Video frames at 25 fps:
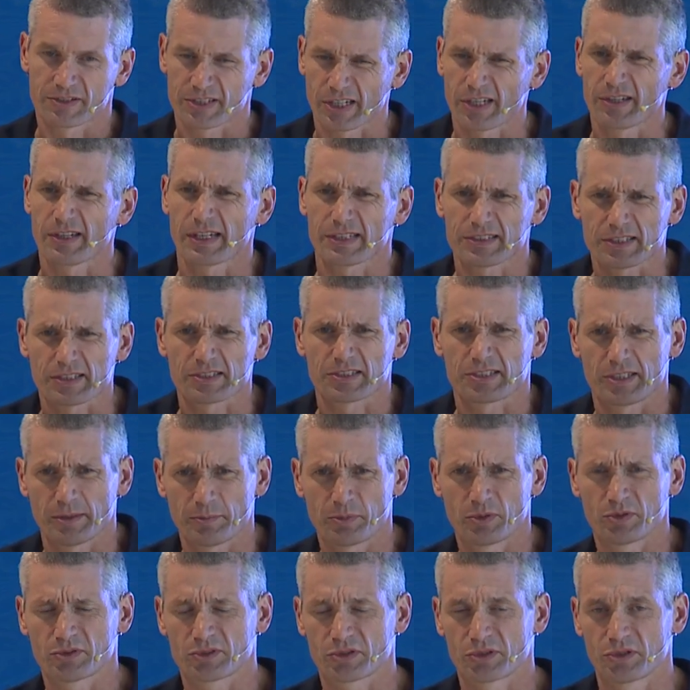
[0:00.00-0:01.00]
So that's a
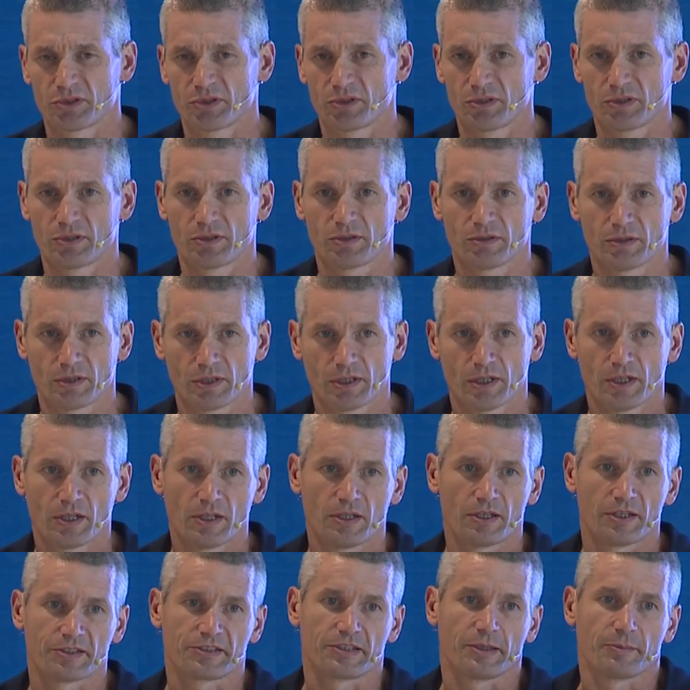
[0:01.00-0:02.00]
simple tool,
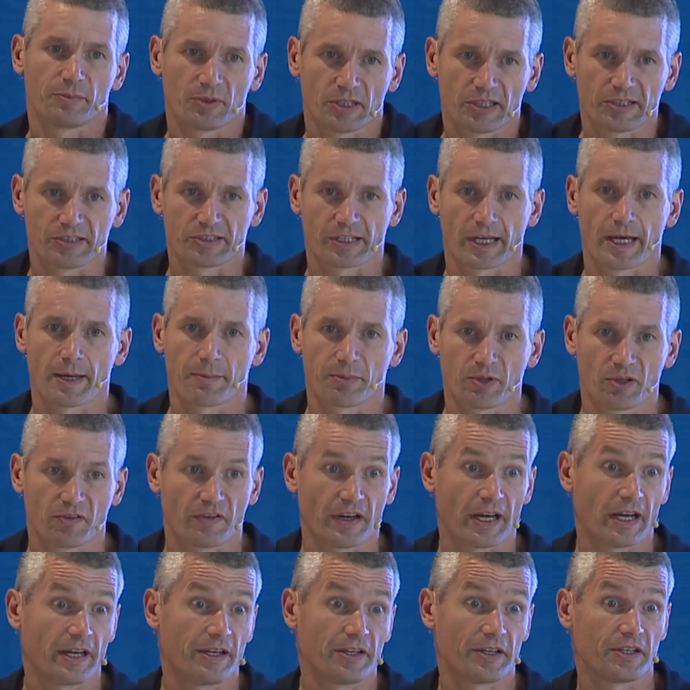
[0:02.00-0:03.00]
a simple example of
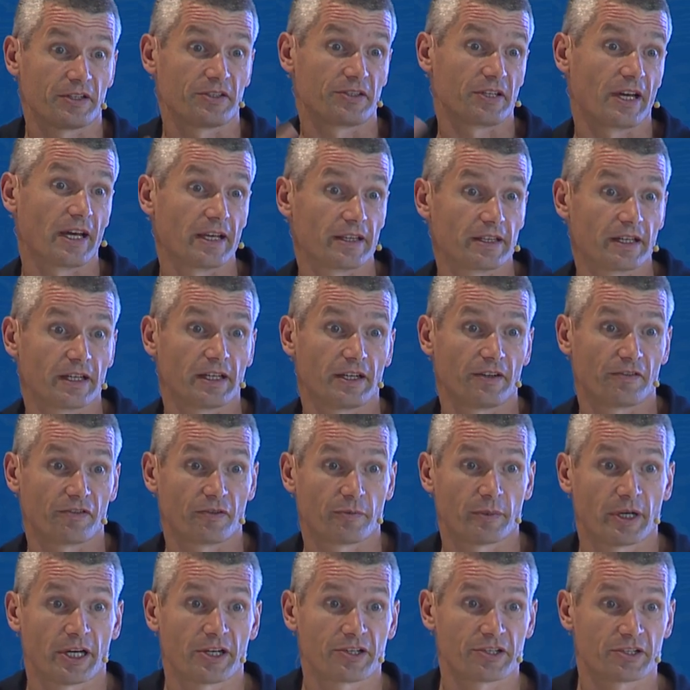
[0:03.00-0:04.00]
how you can take that
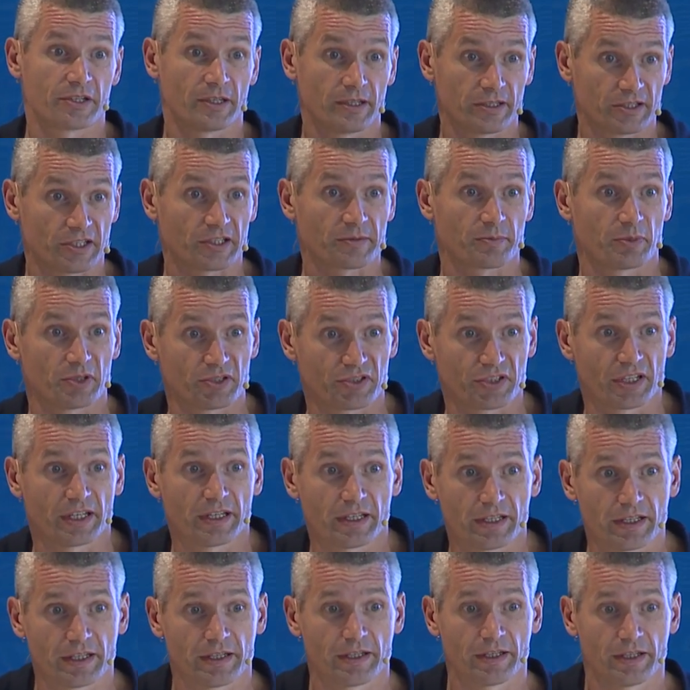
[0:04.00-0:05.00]
information and just present
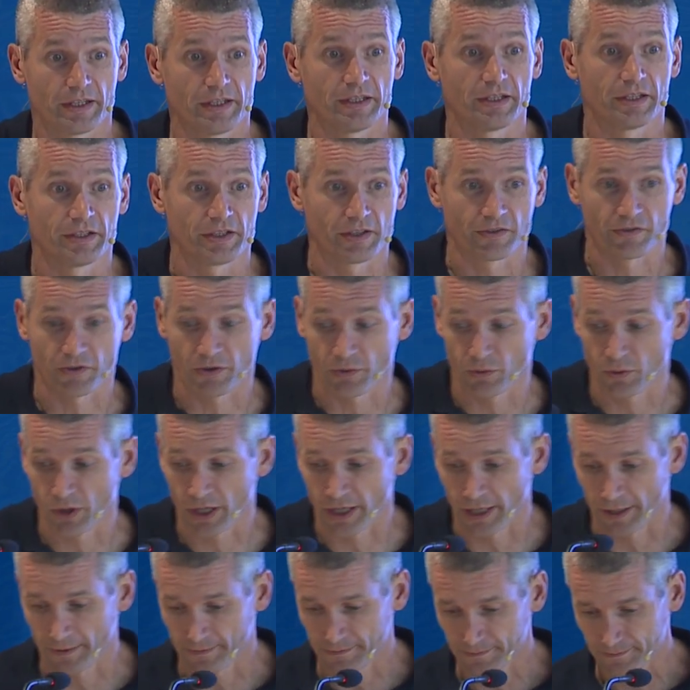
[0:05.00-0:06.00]
it in a, in a different
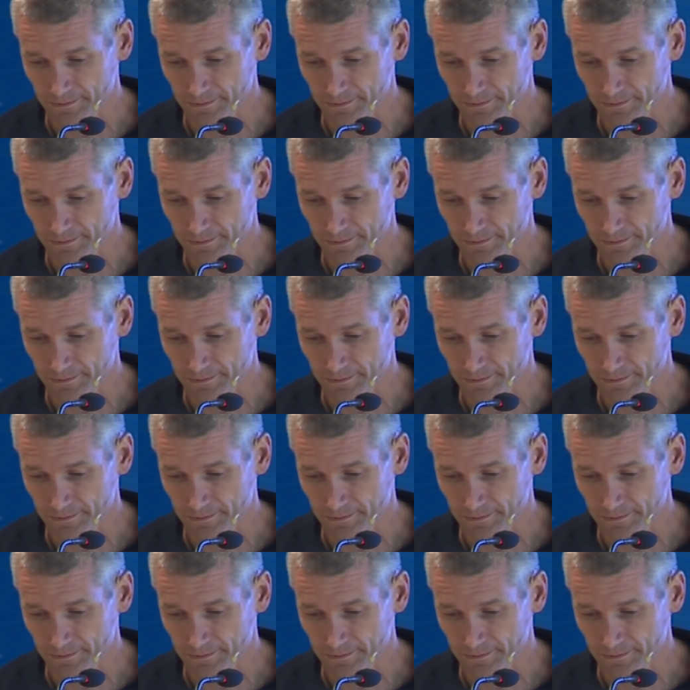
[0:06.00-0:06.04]
way.